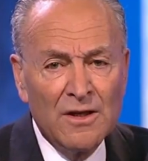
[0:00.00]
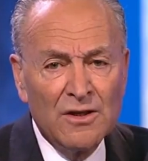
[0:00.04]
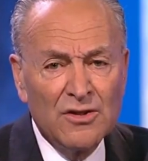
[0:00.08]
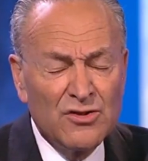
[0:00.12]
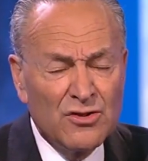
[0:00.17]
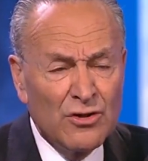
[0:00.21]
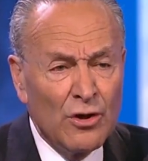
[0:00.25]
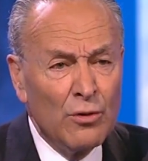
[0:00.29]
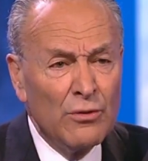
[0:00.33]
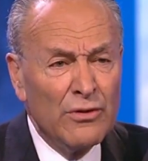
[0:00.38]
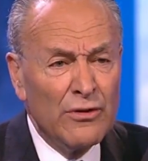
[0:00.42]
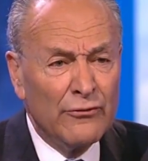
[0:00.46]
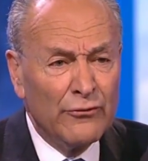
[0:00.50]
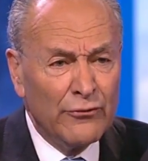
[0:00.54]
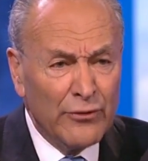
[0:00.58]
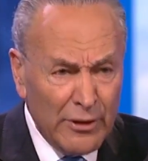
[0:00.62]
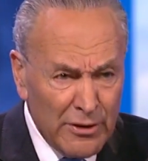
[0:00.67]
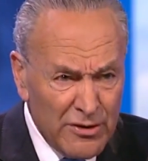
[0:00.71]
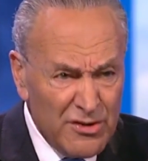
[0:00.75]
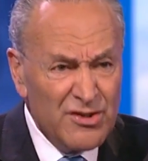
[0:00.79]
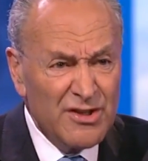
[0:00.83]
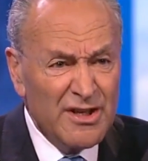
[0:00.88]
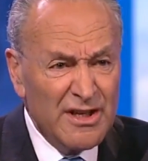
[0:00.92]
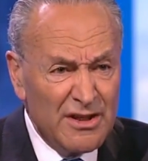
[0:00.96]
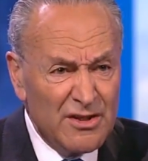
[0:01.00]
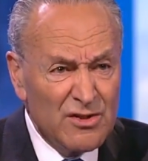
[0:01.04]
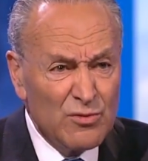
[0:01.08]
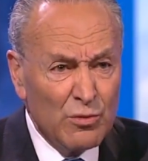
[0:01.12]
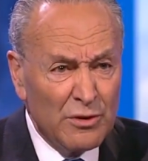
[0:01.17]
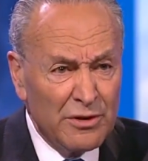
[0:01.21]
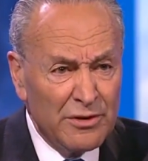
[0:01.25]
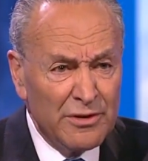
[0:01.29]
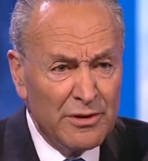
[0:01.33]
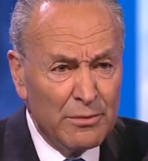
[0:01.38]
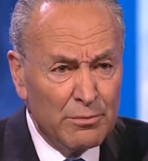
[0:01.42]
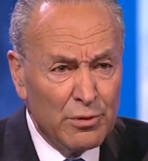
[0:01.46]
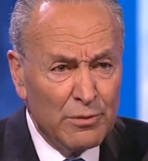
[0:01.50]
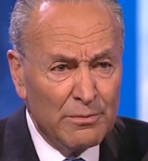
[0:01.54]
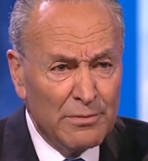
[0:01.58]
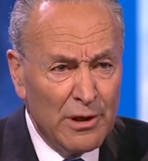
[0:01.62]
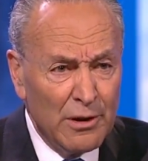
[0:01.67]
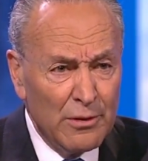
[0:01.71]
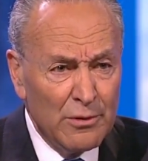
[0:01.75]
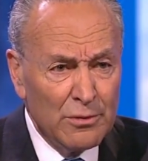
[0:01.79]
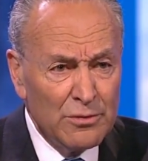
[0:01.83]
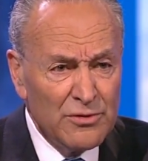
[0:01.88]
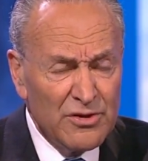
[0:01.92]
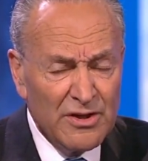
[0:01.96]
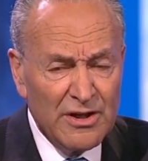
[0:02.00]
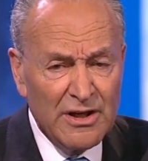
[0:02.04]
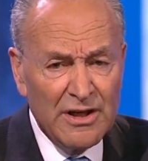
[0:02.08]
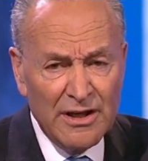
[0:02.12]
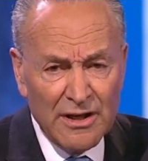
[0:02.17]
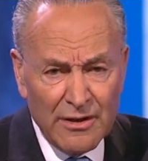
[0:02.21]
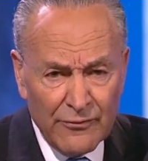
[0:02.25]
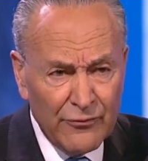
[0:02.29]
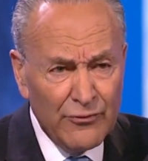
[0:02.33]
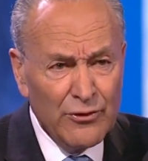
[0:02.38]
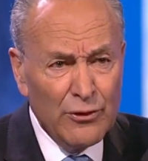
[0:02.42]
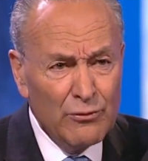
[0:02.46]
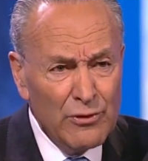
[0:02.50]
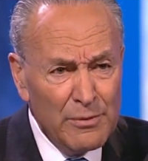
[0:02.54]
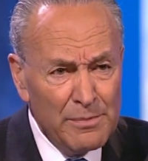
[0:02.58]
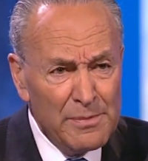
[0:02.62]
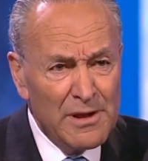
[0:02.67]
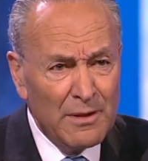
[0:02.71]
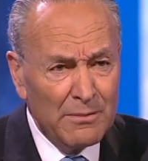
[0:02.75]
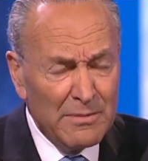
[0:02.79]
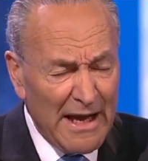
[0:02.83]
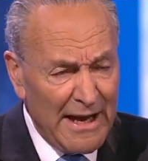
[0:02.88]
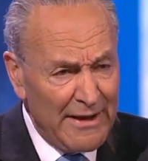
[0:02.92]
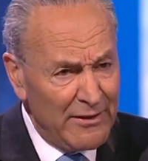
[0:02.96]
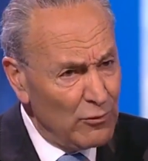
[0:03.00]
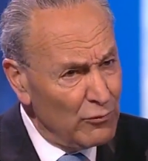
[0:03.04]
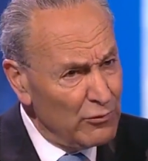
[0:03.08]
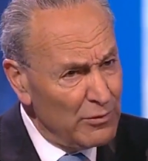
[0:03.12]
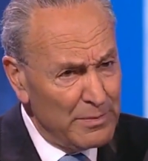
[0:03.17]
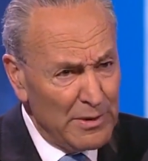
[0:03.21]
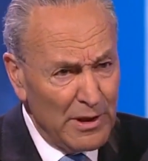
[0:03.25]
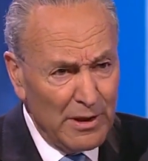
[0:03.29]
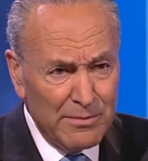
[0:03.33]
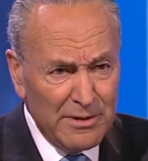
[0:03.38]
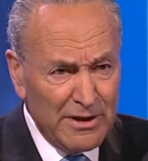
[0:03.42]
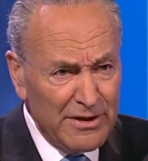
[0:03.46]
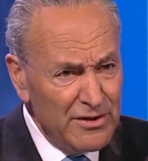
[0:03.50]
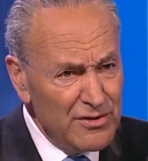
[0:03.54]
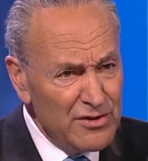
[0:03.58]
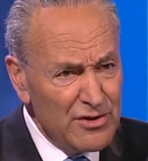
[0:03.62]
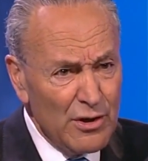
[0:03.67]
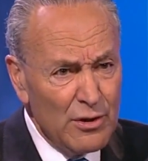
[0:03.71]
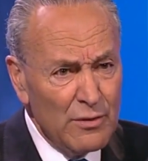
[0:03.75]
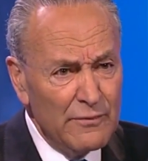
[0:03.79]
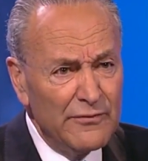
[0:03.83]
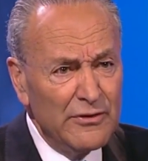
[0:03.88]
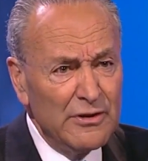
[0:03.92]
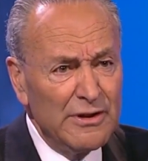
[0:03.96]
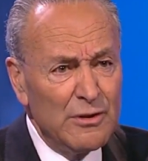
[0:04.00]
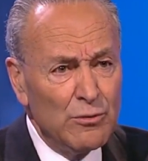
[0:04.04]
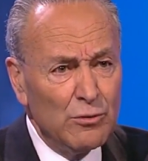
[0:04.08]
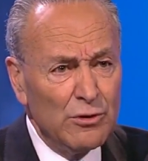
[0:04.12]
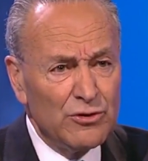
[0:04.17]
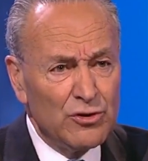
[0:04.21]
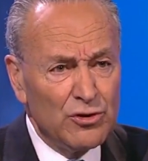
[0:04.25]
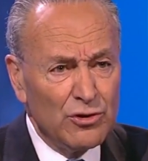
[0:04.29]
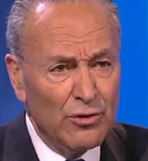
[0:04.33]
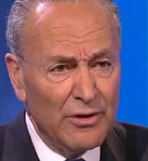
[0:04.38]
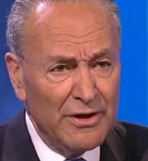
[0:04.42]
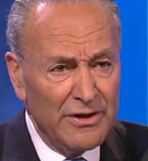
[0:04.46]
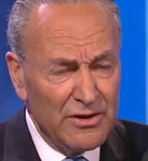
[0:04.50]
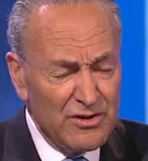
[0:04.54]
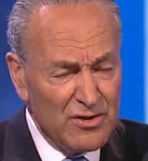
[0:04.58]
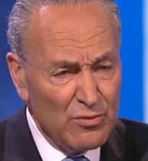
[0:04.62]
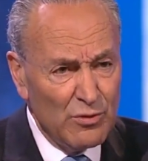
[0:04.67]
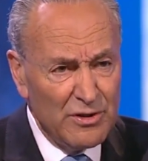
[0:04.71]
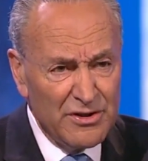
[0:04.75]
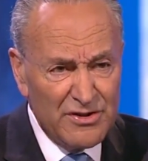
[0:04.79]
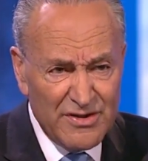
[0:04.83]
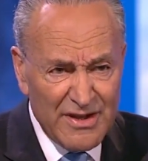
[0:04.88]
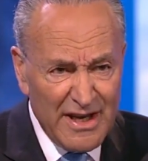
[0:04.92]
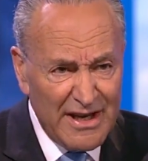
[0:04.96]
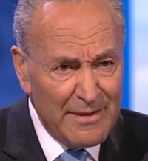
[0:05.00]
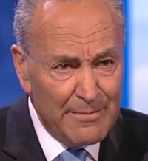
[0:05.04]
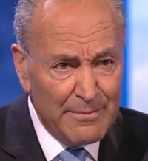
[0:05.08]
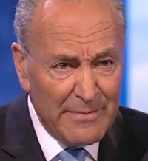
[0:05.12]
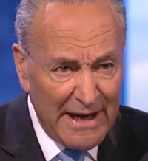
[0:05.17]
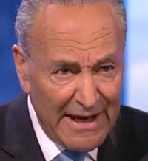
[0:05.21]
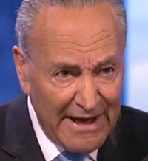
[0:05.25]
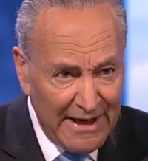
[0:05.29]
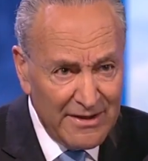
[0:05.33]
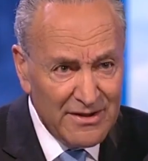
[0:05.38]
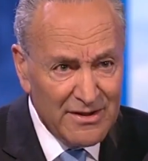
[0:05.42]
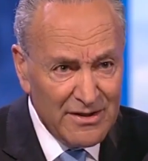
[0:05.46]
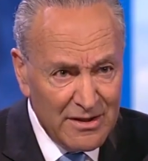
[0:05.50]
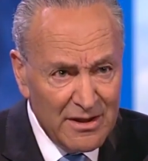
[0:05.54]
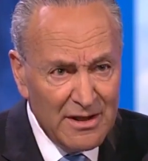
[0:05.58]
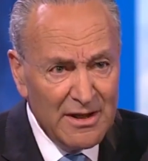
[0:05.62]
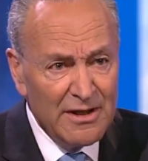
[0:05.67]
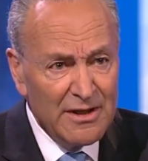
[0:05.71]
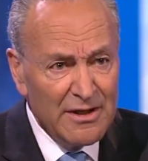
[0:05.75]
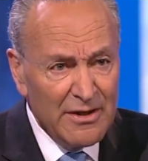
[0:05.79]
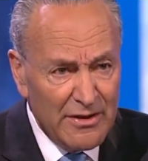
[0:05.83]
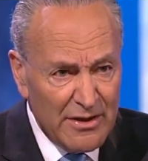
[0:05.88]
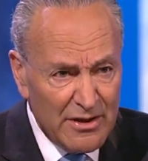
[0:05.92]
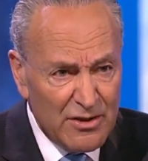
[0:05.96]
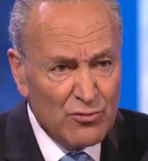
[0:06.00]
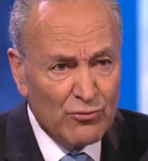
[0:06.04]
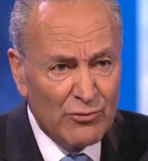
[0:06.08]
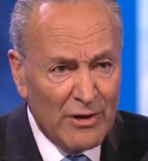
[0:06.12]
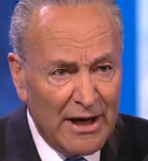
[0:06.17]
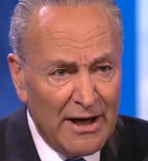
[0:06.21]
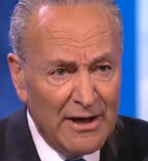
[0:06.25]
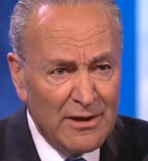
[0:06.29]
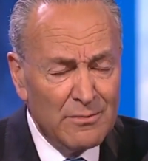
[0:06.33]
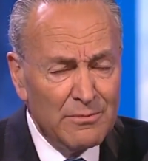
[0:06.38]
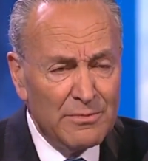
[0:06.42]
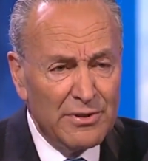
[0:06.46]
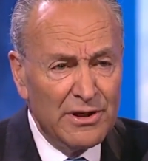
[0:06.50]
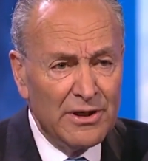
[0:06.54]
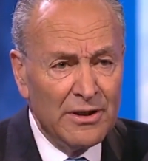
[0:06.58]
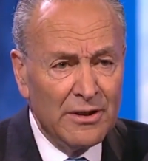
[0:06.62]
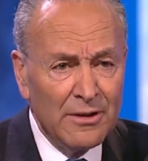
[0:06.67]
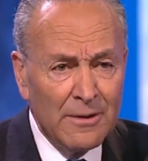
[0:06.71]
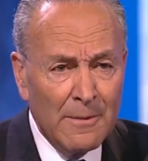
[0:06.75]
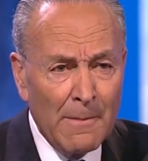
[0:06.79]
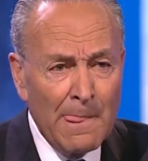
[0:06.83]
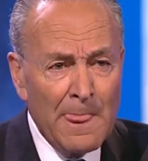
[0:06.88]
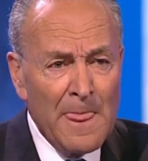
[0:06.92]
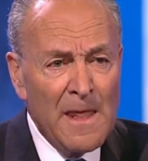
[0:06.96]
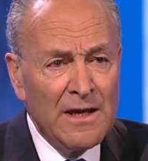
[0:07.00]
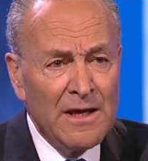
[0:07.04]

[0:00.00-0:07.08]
So the first things we're going to propose, if the Repub and the Republicans hopefully will join us once they abandon this rotten bill,